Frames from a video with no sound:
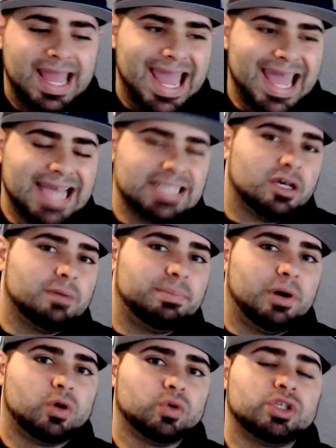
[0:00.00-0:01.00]
As
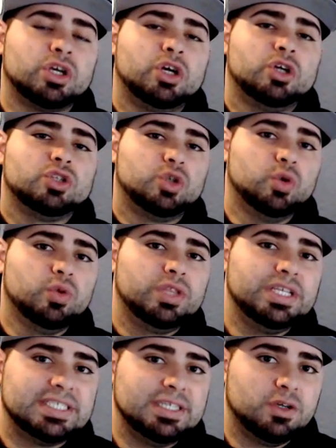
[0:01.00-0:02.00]
opposed to
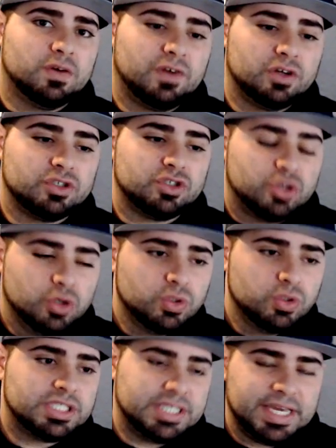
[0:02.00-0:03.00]
the Xenoverse 2
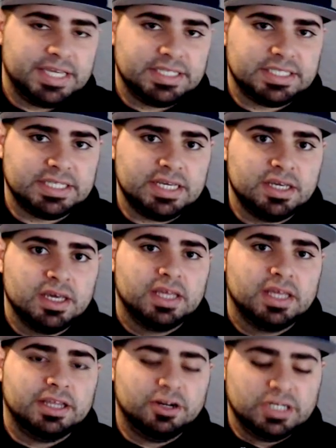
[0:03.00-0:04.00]
CAC,
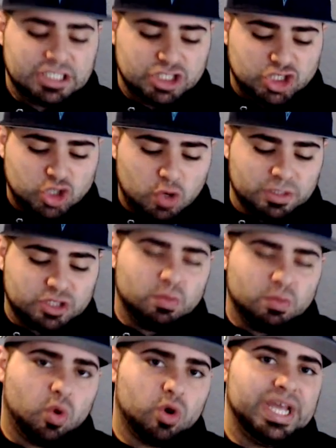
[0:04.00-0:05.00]
there is just so much
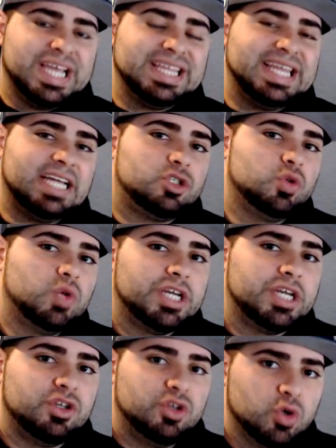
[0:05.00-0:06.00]
more that you
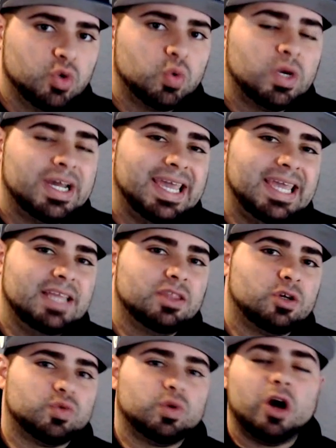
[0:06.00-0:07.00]
can do in
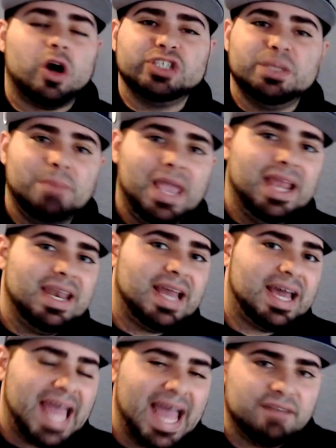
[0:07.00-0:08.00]
those regards. It may
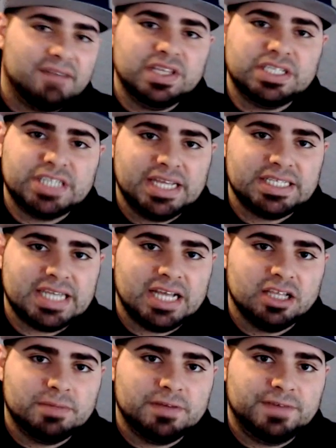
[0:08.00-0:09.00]
not have the change
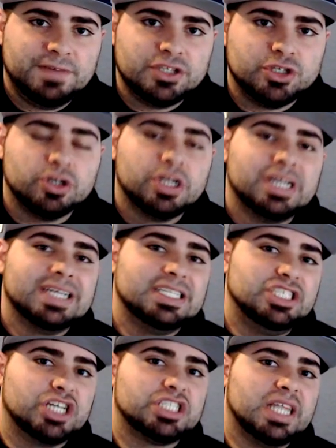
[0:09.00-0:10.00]
element feature
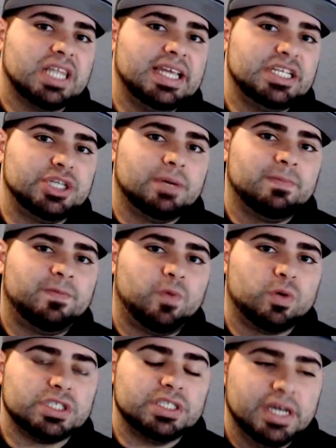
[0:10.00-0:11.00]
just like Jump
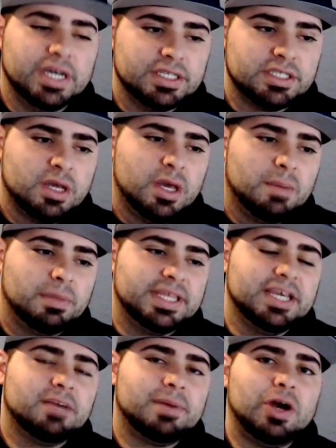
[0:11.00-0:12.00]
Force does, but
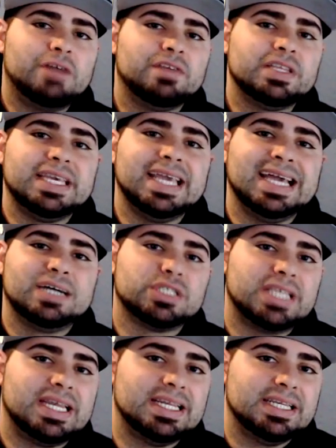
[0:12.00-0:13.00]
think about everything else
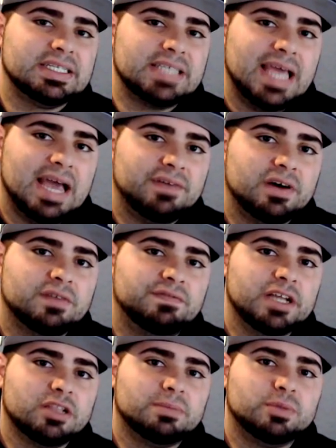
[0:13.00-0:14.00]
that it does have
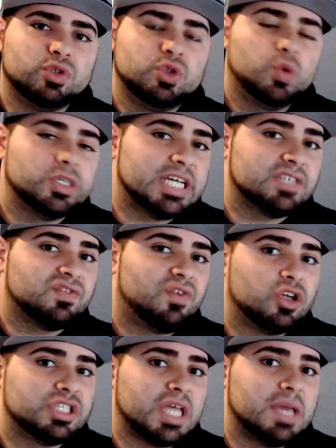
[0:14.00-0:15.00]
available to us as
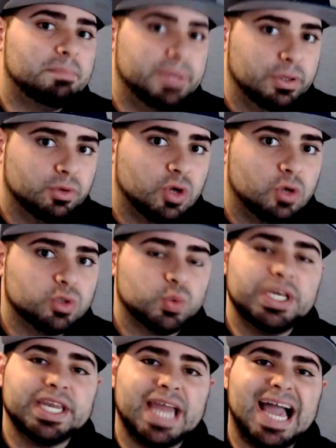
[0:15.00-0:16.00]
far as a build goes.
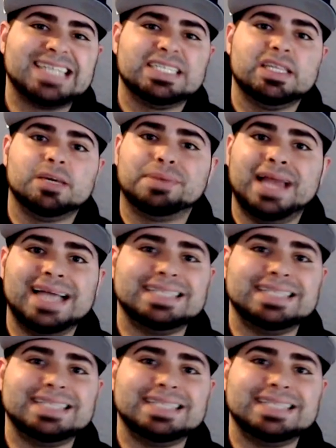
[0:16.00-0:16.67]
We can actually apply